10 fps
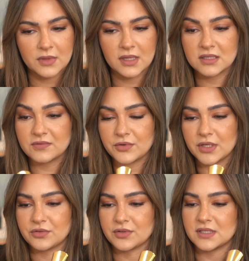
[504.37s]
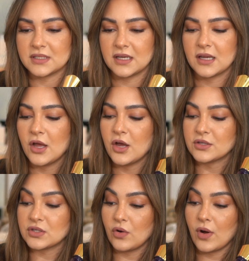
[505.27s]
It's very interesting.
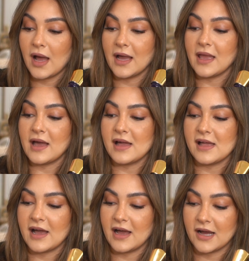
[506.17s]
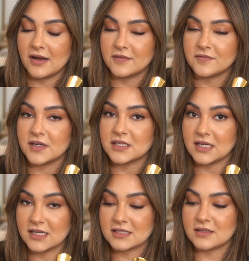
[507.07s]
So I have
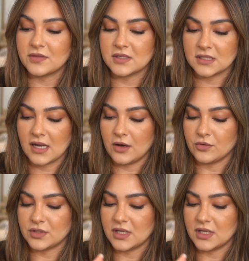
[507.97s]
tested this out,